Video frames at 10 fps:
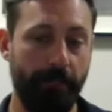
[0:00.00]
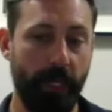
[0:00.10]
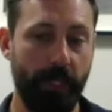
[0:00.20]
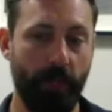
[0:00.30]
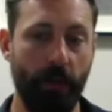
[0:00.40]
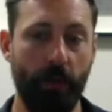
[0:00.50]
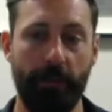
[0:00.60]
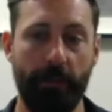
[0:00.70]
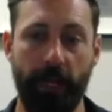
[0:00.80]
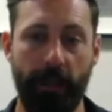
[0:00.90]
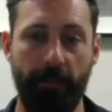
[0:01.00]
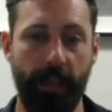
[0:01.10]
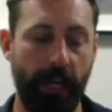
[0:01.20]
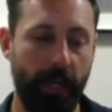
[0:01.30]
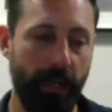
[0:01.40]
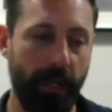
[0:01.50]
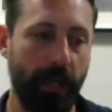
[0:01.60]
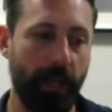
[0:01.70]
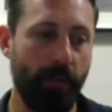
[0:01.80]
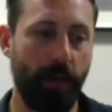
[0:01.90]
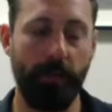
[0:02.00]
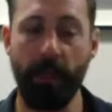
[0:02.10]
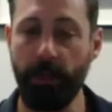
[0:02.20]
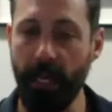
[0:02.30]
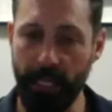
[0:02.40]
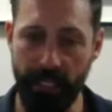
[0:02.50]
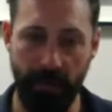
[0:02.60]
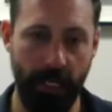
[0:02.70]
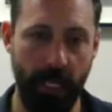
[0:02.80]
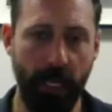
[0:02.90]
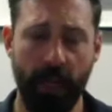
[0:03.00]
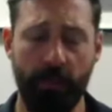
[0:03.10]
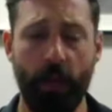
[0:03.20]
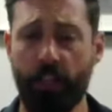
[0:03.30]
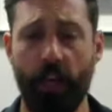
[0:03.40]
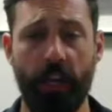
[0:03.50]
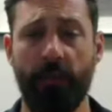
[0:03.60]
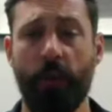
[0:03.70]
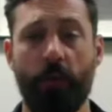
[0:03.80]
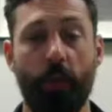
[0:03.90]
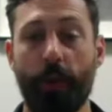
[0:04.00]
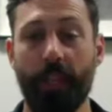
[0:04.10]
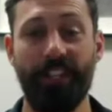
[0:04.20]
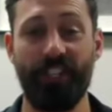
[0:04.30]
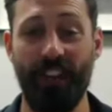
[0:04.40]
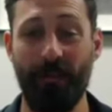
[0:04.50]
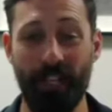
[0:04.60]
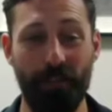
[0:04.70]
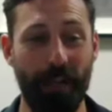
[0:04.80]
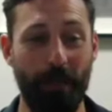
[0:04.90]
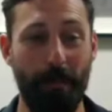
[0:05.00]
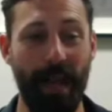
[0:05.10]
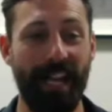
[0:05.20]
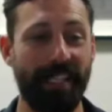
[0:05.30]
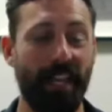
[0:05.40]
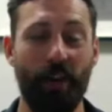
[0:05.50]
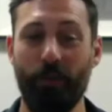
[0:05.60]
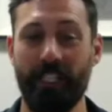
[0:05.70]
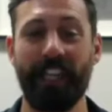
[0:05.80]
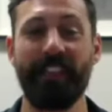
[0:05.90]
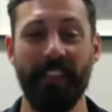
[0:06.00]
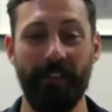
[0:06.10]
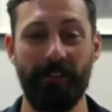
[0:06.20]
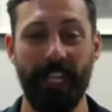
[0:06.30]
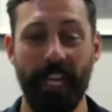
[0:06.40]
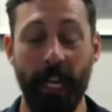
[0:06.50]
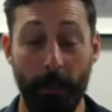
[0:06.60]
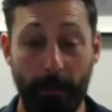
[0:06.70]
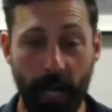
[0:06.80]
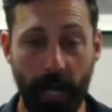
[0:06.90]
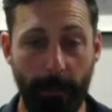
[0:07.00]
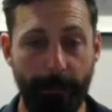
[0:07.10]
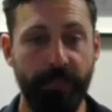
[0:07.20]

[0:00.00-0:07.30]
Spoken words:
So if I have that, and what I mean by activity, I'm not talking about going to the gym and doing a max out deadlift, but